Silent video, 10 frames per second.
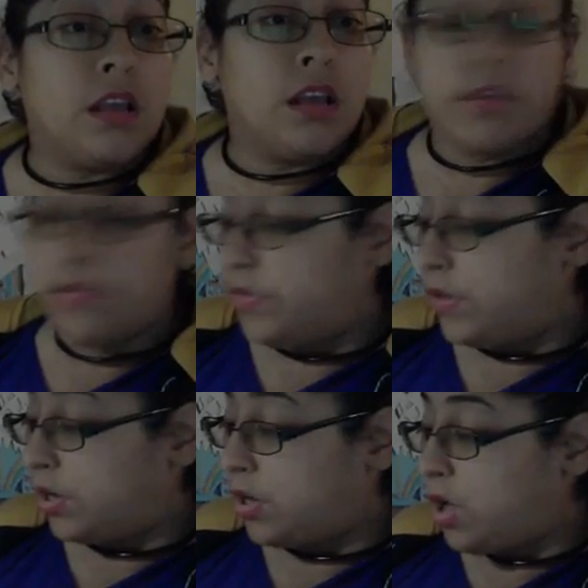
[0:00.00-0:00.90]
The
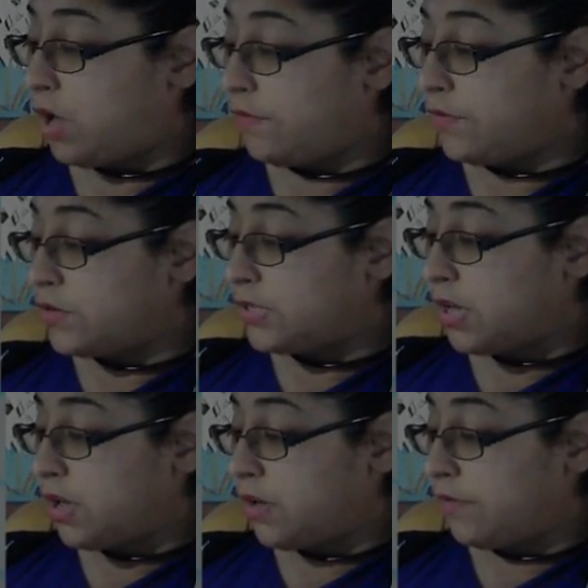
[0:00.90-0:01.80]
converse
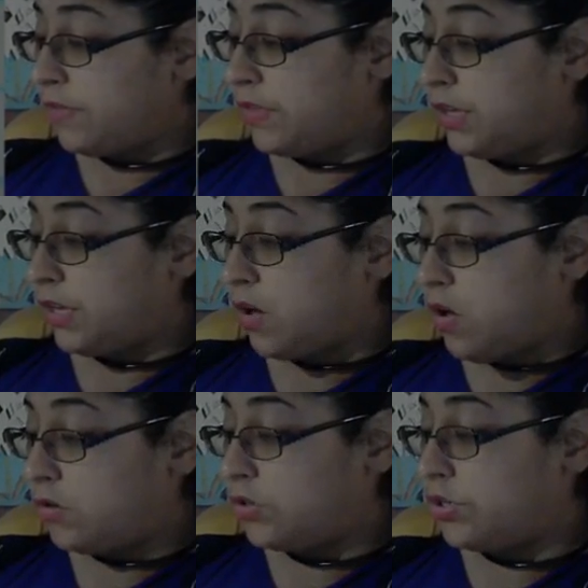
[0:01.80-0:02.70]
of the
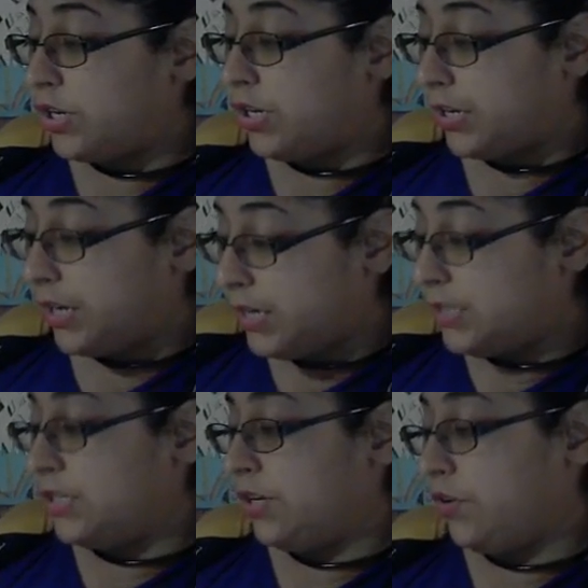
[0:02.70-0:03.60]
alternate
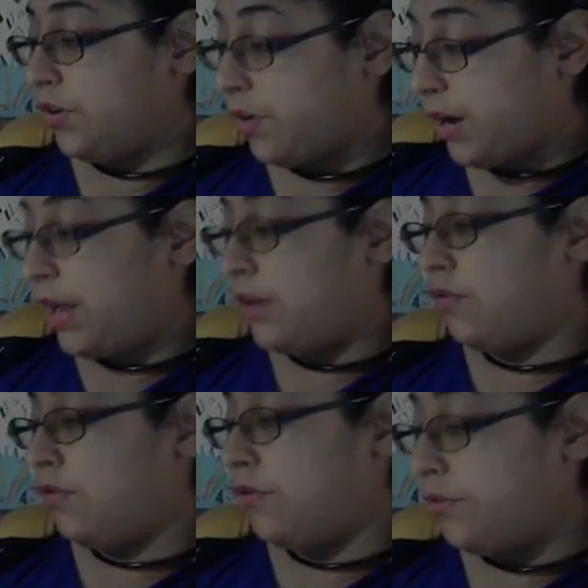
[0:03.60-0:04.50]
interior
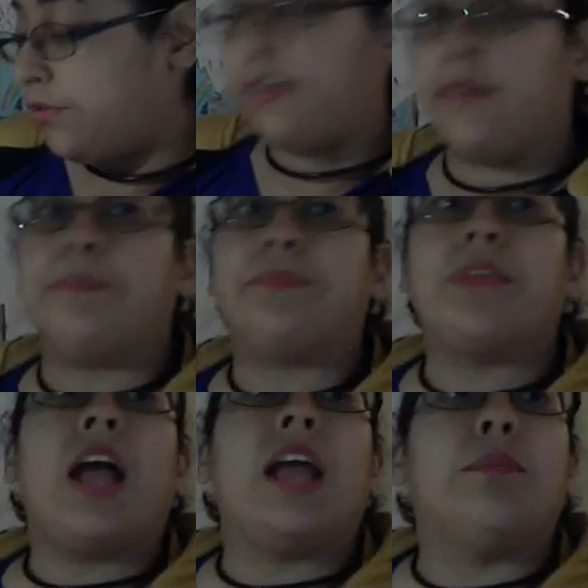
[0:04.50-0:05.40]
angle theorem. I
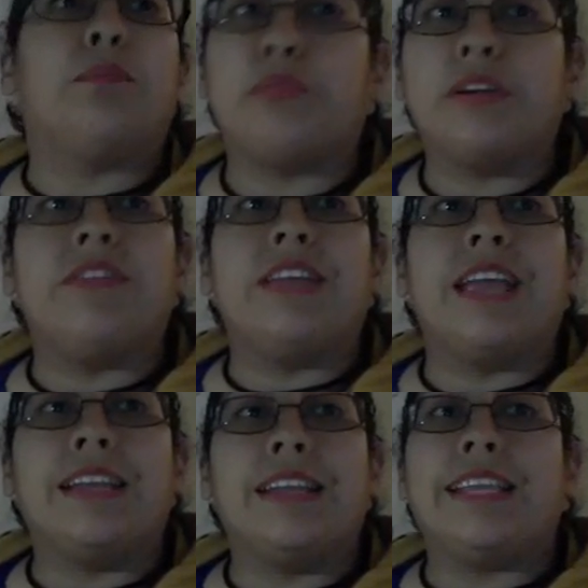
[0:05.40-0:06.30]

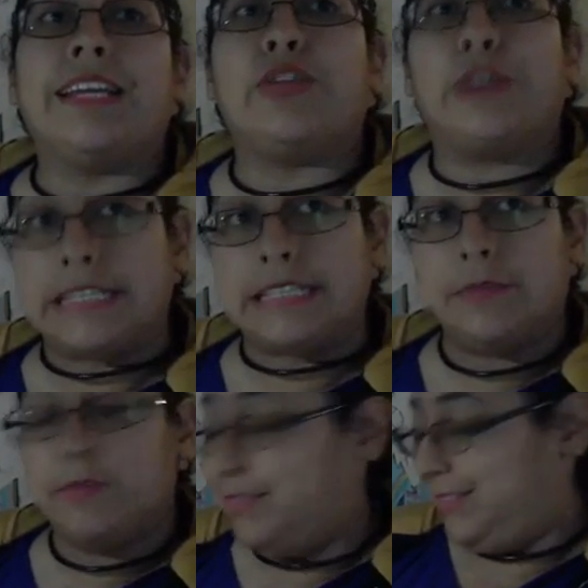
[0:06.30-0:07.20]
abbreviated like crazy.
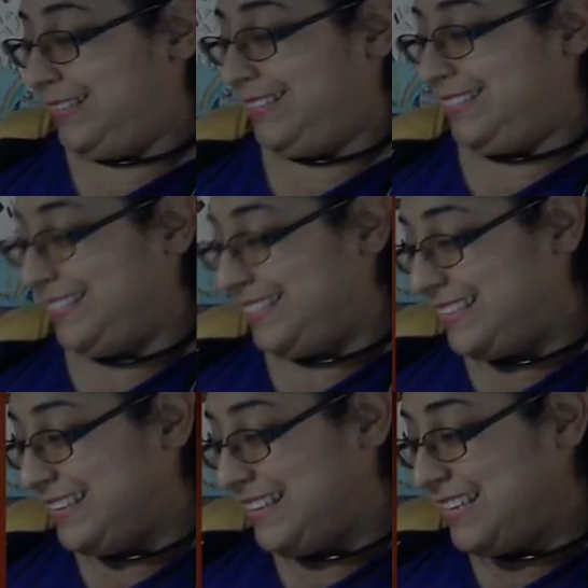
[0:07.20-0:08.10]

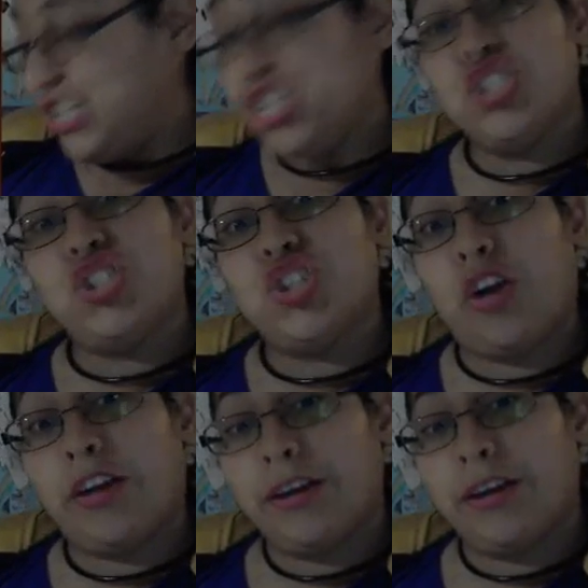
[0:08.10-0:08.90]
Sorry.